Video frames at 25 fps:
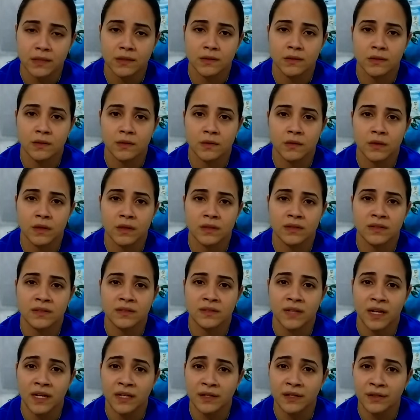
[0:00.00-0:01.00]
So the
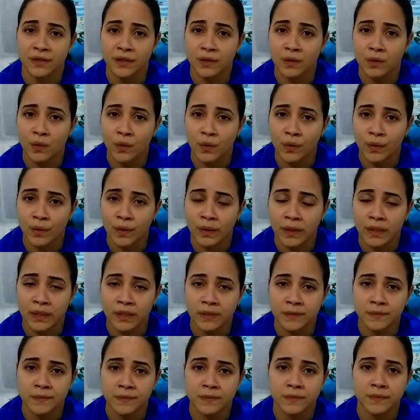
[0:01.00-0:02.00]

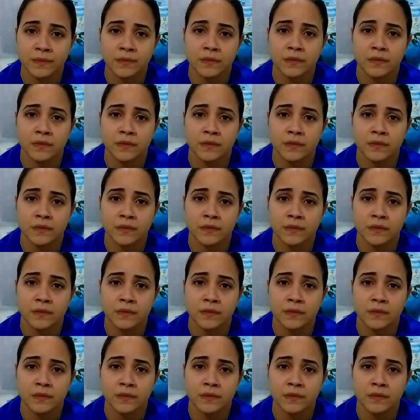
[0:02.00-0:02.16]
tenderloin.